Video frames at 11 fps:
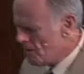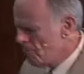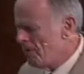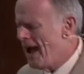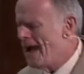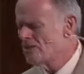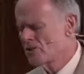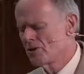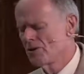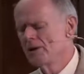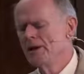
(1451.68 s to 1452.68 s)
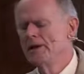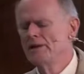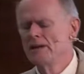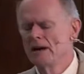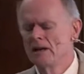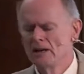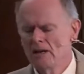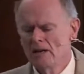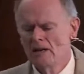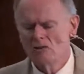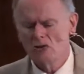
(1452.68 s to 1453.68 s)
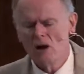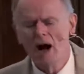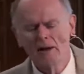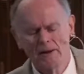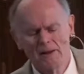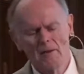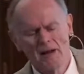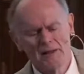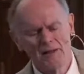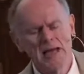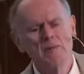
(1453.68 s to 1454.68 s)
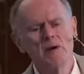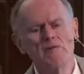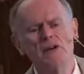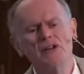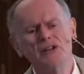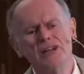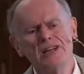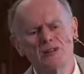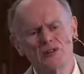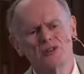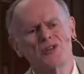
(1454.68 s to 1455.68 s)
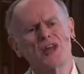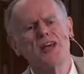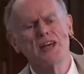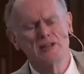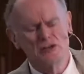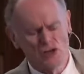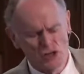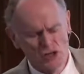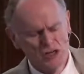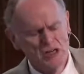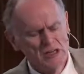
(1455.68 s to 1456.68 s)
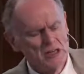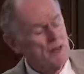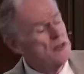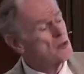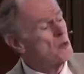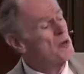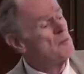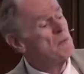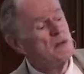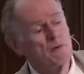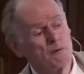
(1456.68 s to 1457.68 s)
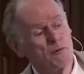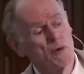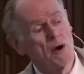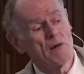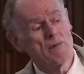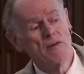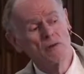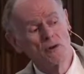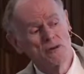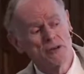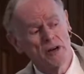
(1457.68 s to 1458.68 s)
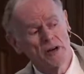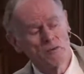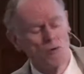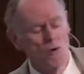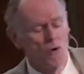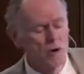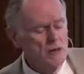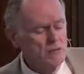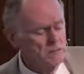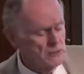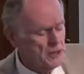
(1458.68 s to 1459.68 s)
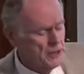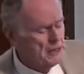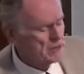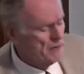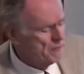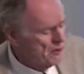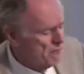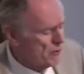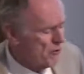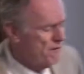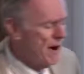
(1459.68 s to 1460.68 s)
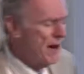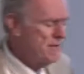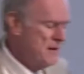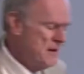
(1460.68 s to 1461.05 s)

pastor in Scotland by the name of Aeneas Sage. Now, this would have been before our Revolutionary War, 1745.